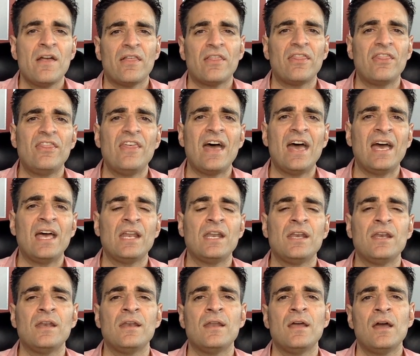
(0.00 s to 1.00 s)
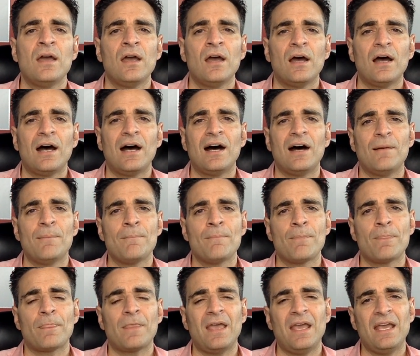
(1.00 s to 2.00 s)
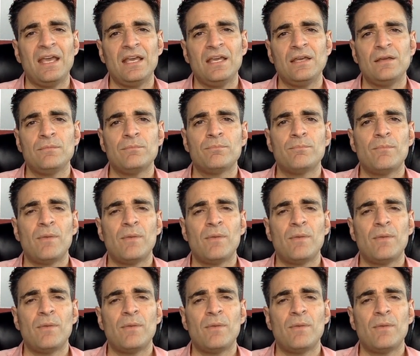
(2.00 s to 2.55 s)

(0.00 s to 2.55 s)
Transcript: then a